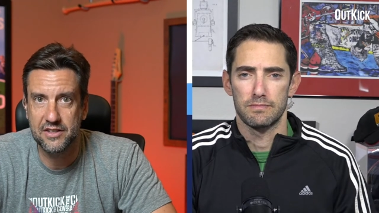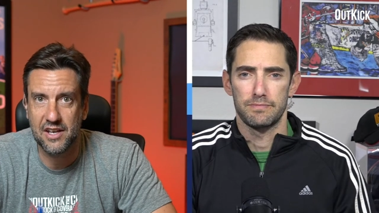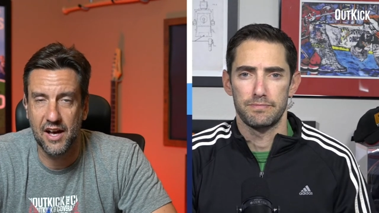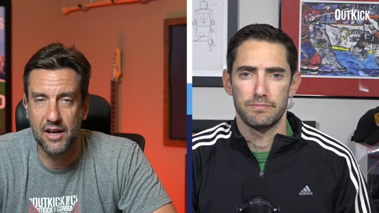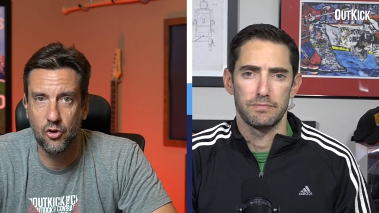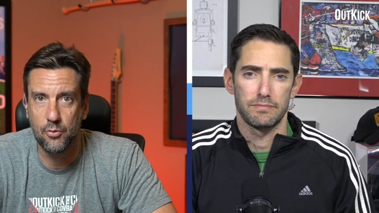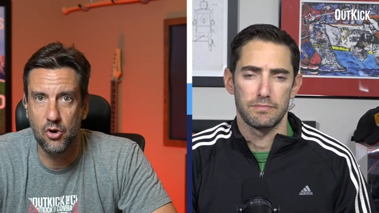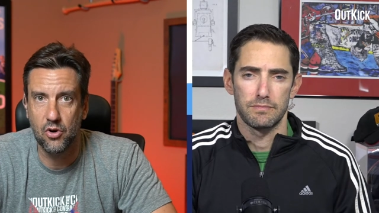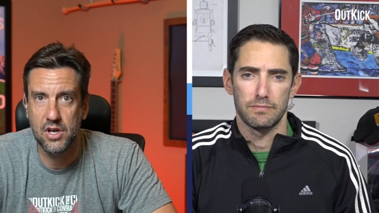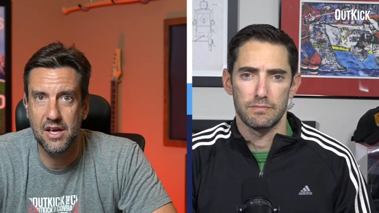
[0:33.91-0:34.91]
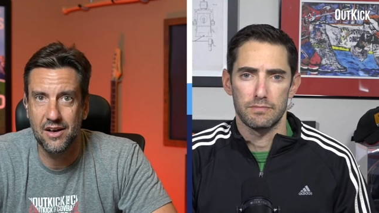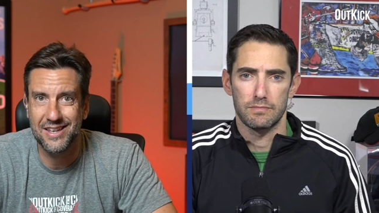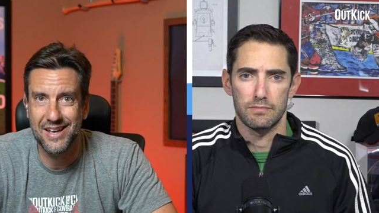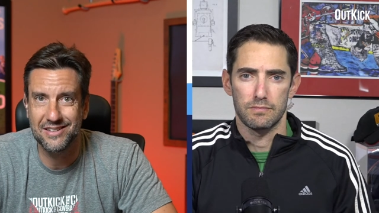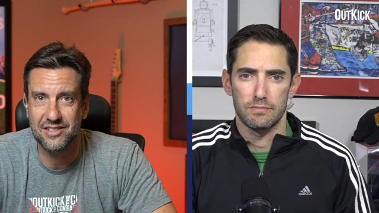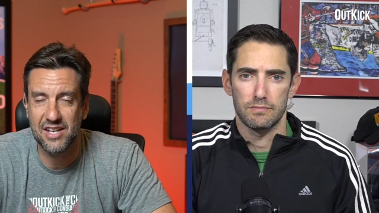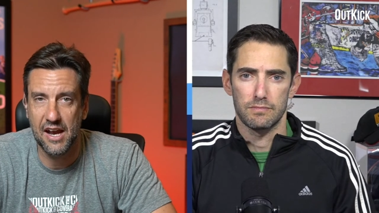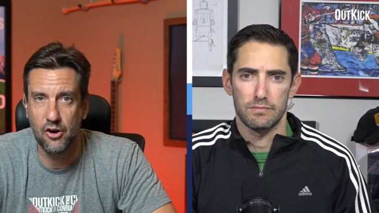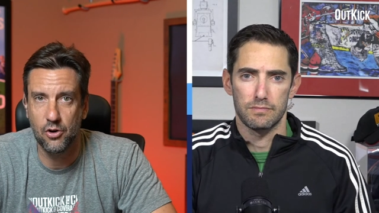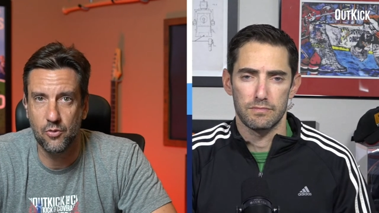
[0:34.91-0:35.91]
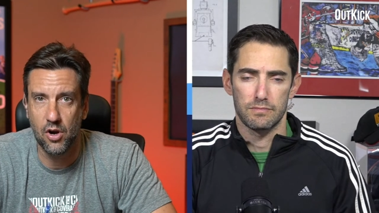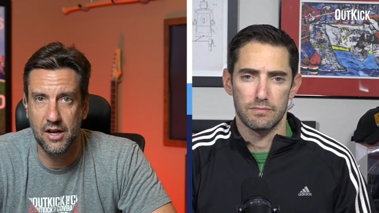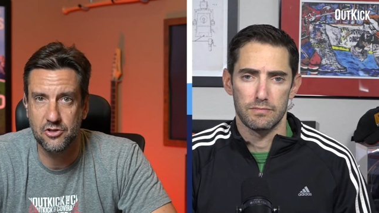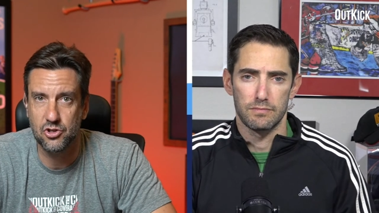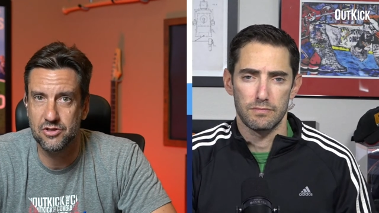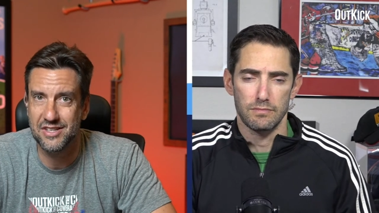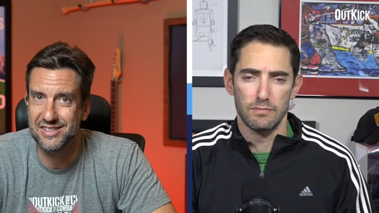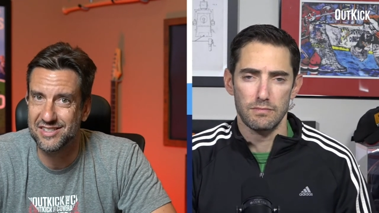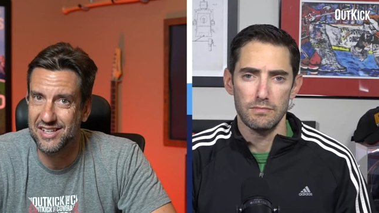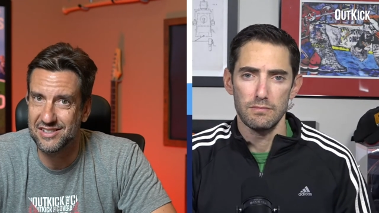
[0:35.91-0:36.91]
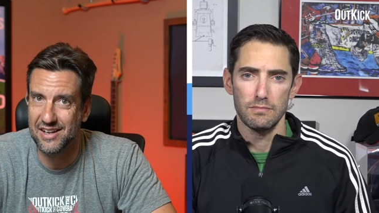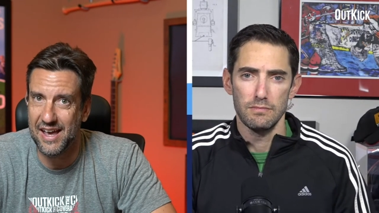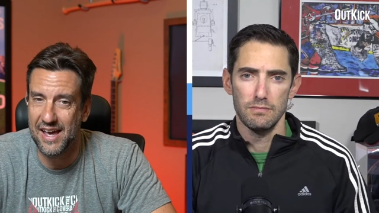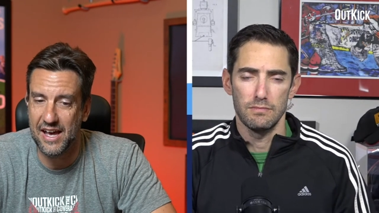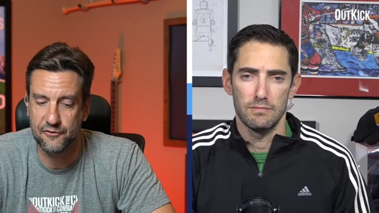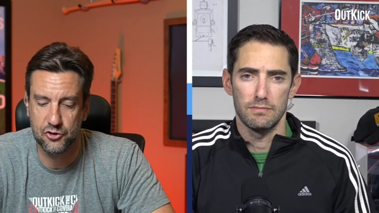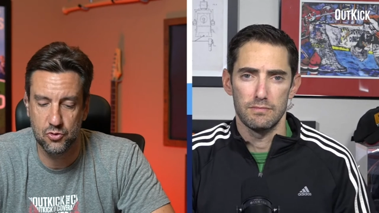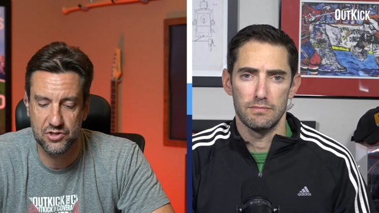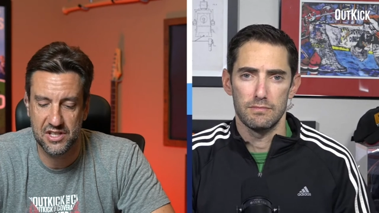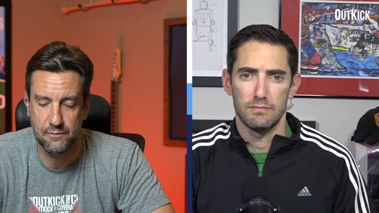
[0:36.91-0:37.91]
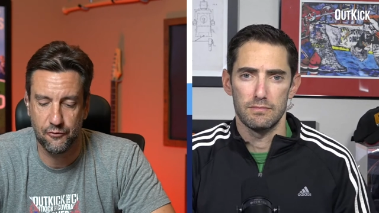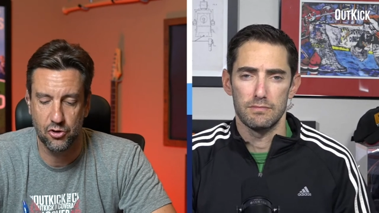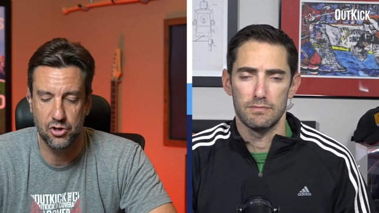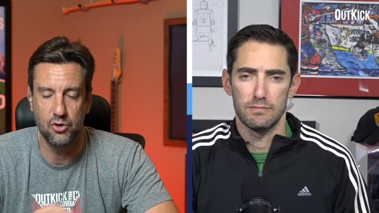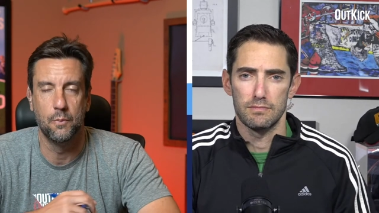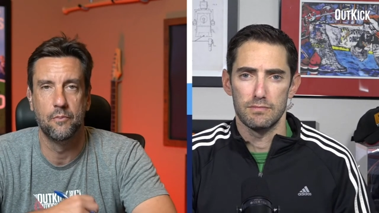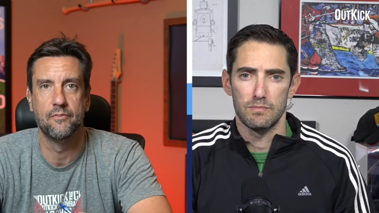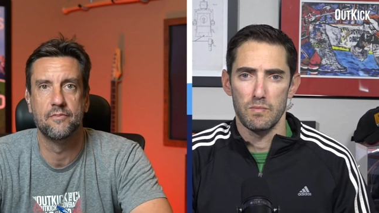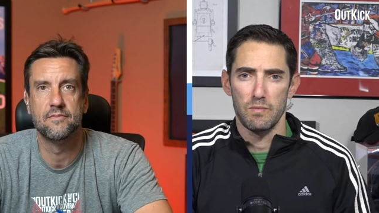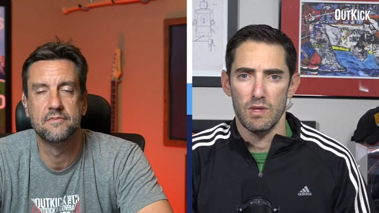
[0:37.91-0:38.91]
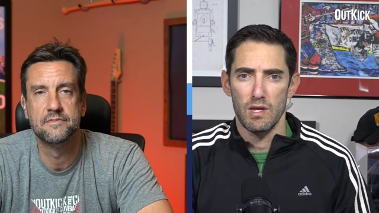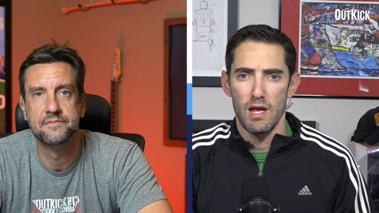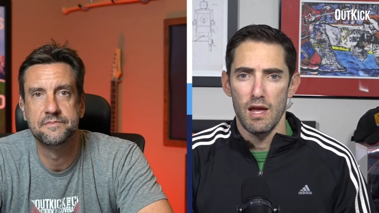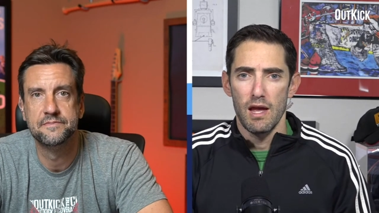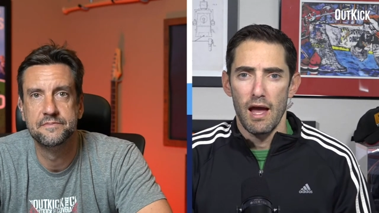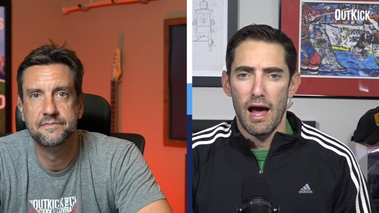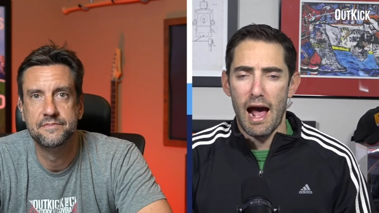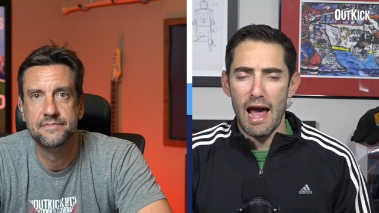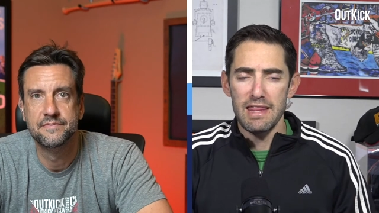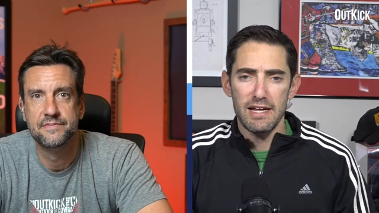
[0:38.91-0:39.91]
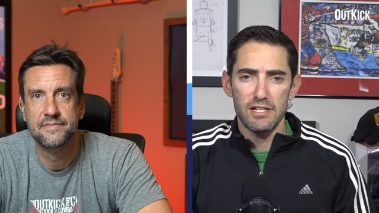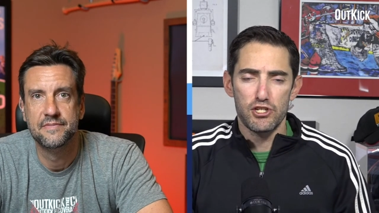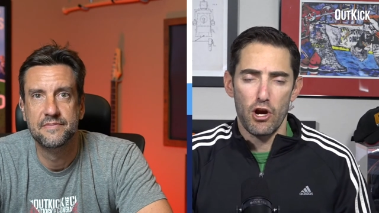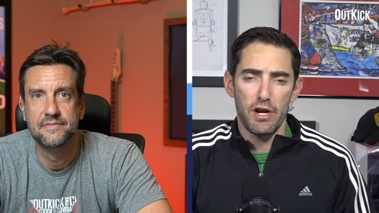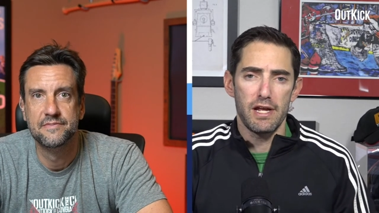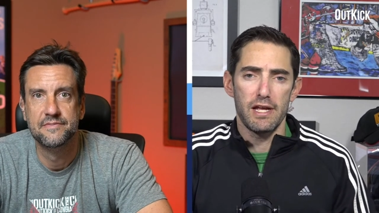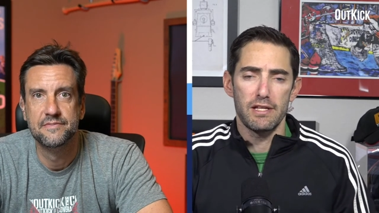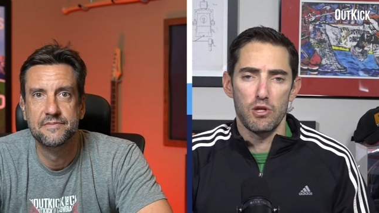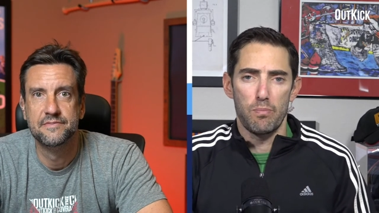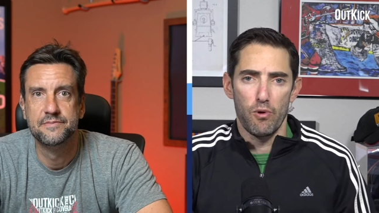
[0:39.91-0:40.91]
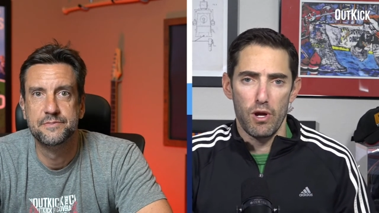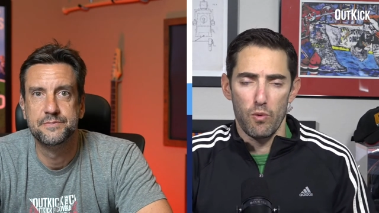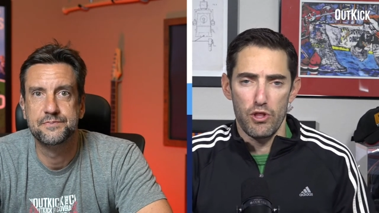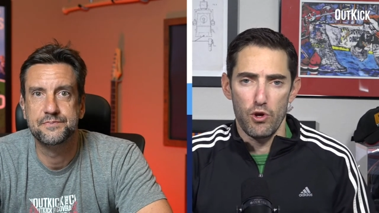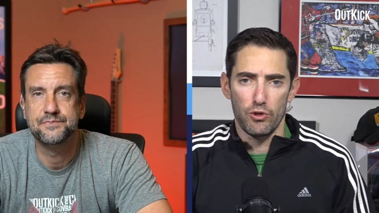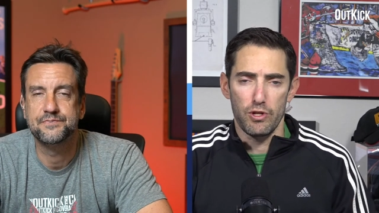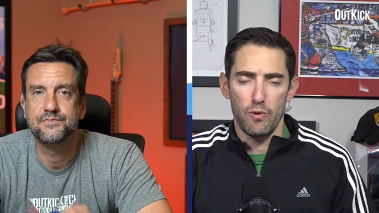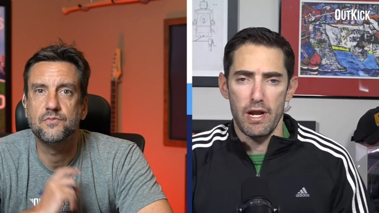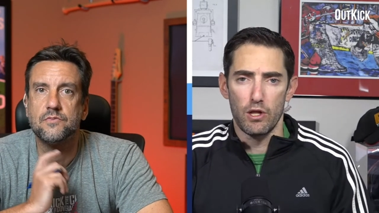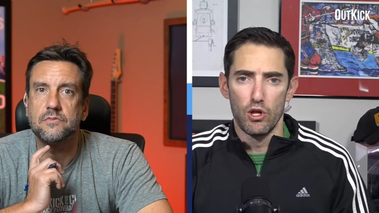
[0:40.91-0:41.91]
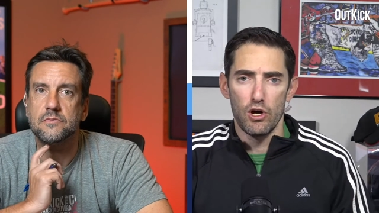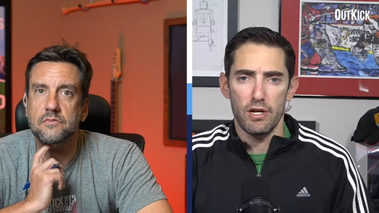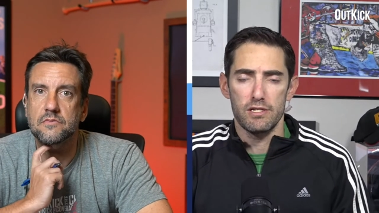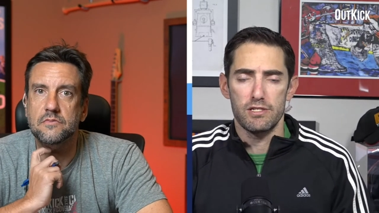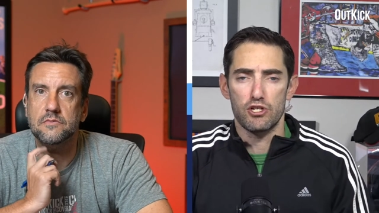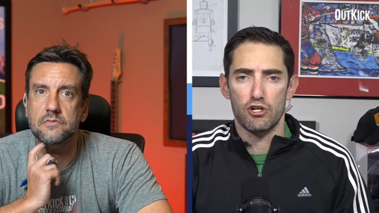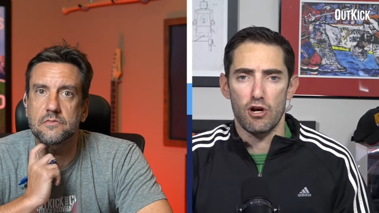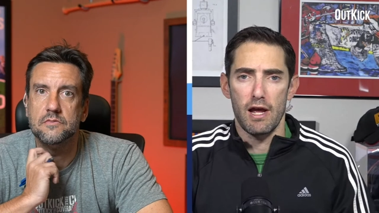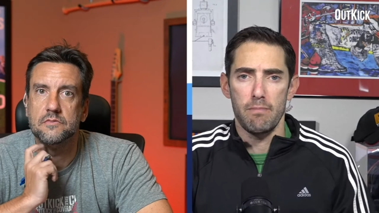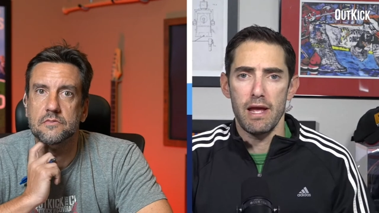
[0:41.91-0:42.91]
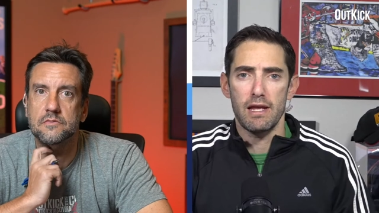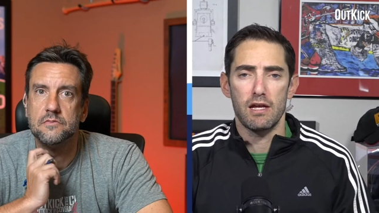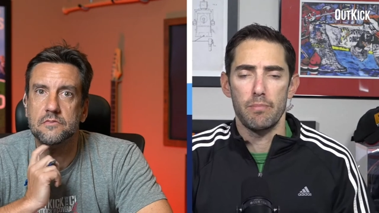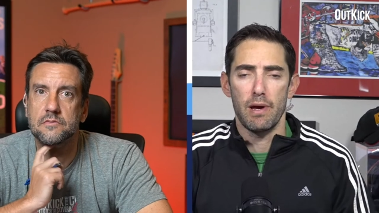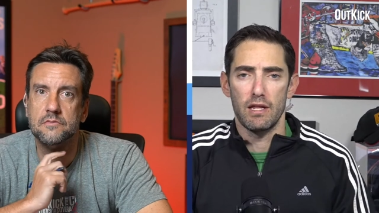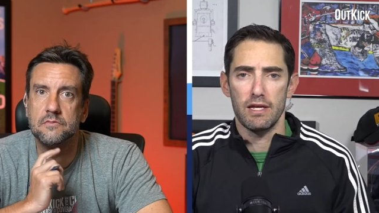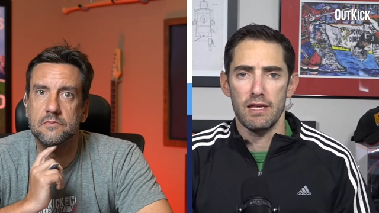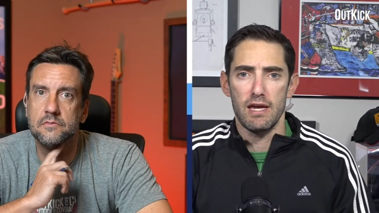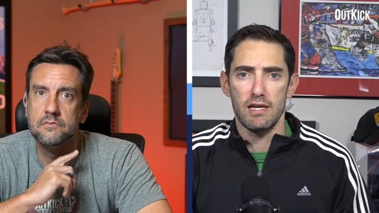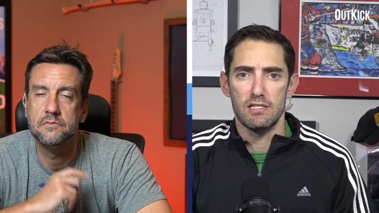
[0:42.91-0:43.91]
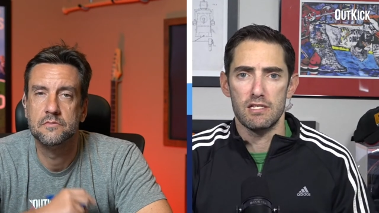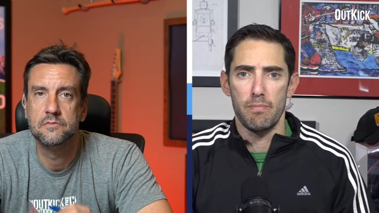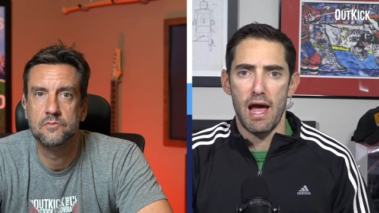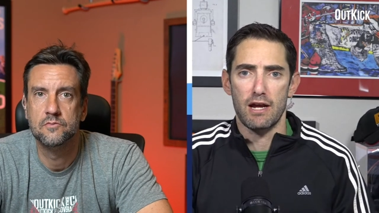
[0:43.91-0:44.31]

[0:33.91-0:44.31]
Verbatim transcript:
Speaker 1: It's Kyler Murray against Aaron Rodgers. Is six and a half too steep for you?
Speaker 2: Uh, I think it's starting to get to the point where the only way to look is to try and make a compelling case to back